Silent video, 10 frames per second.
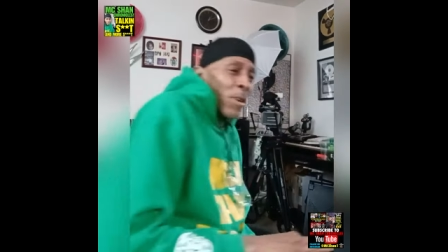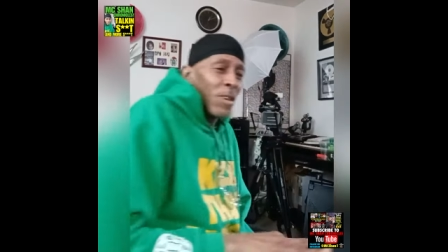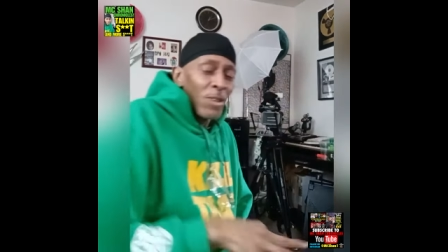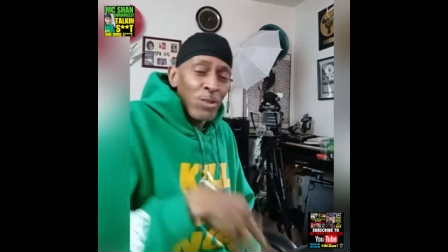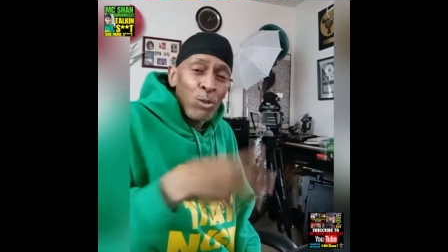
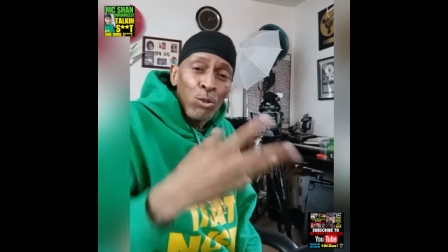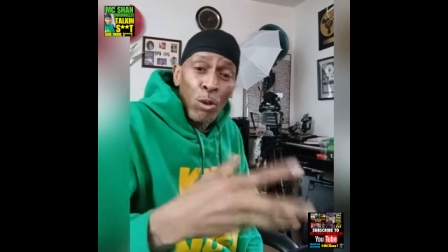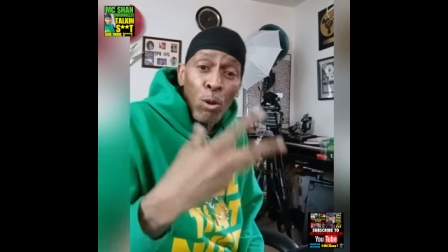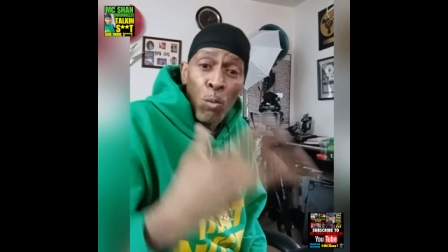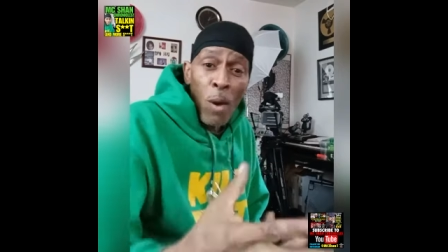Because it
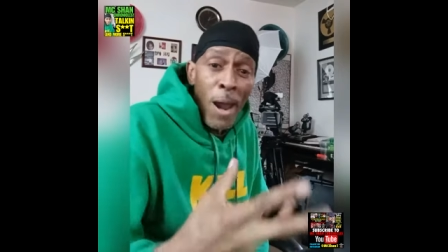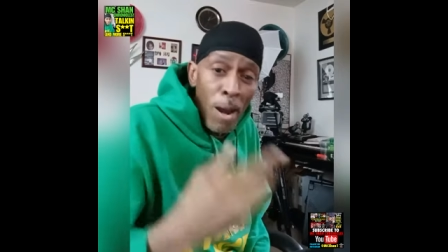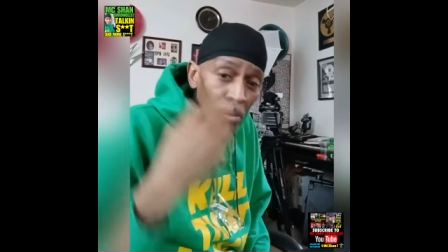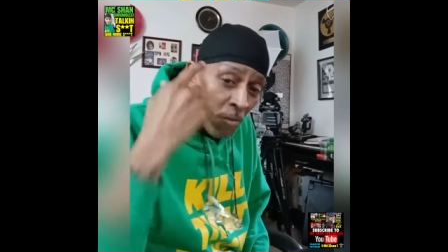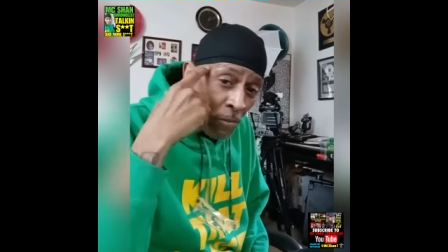took a
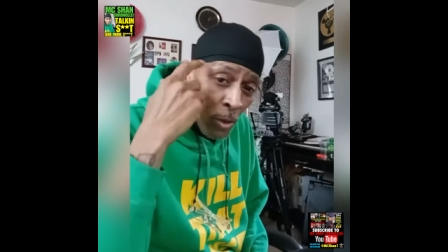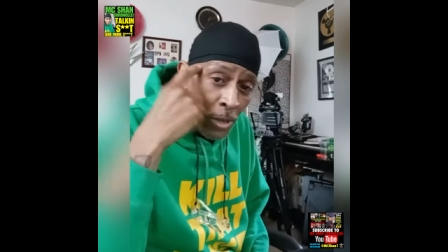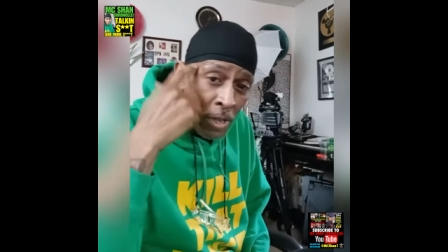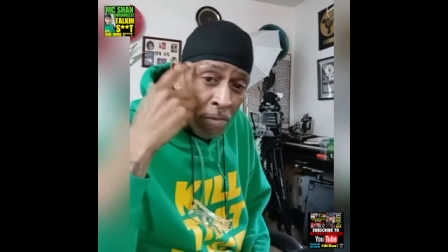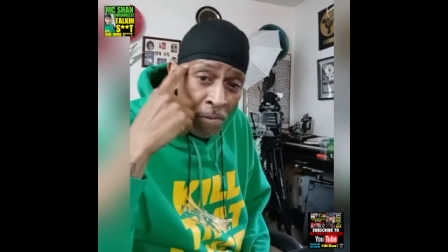while before
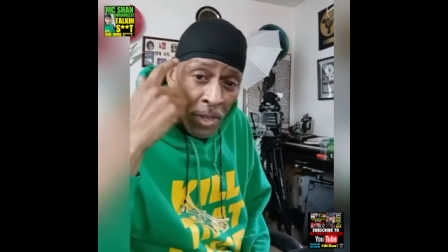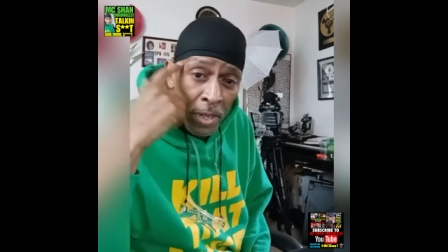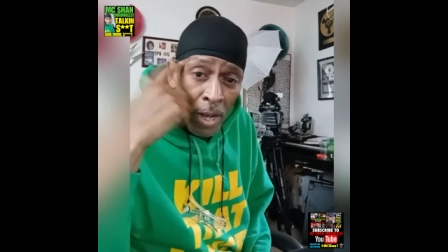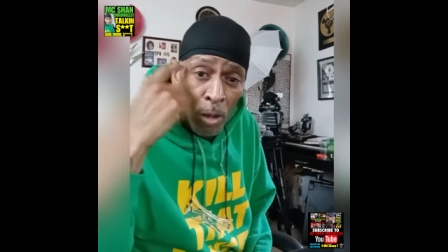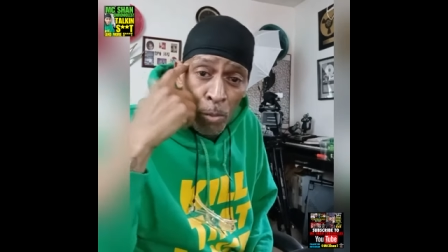he
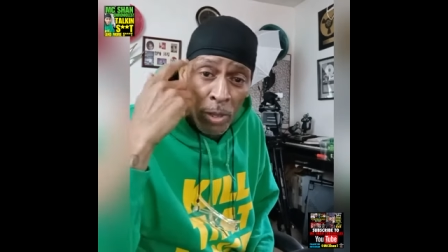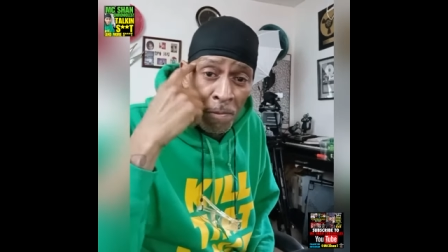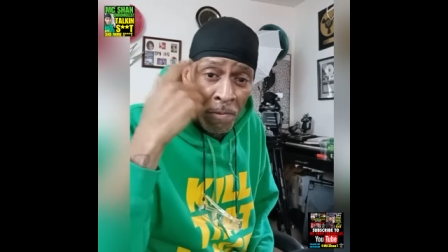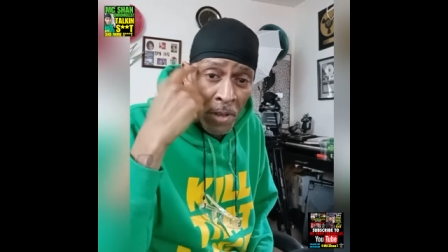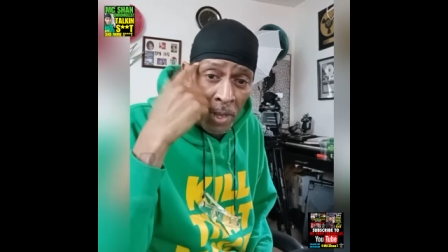figured out what the
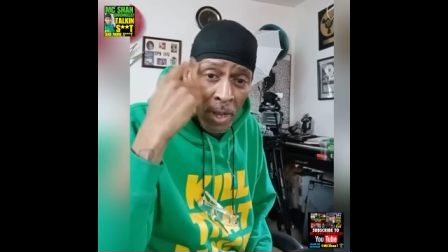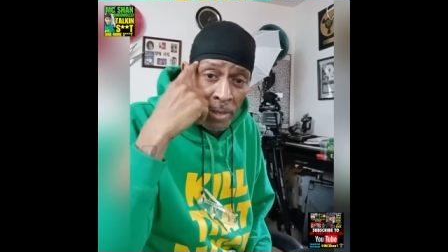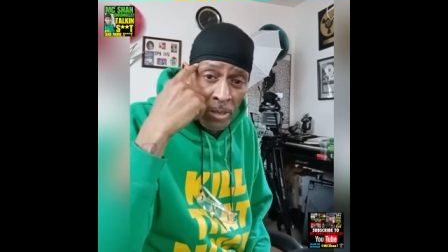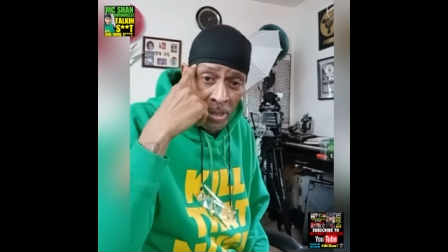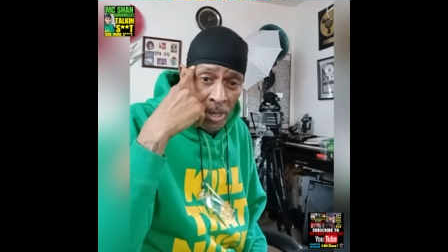fuck I
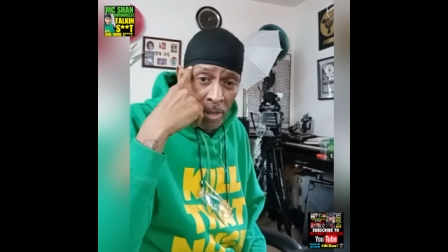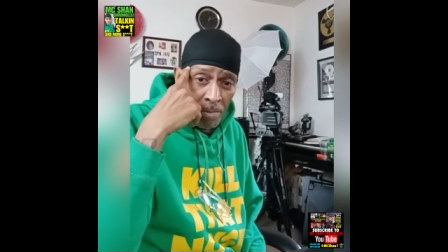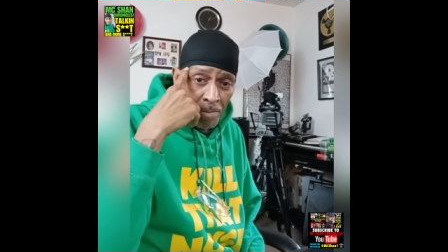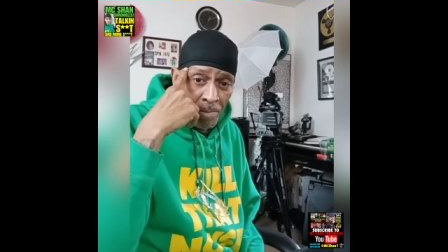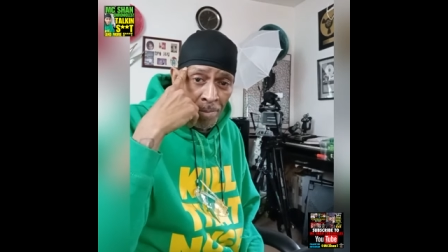said.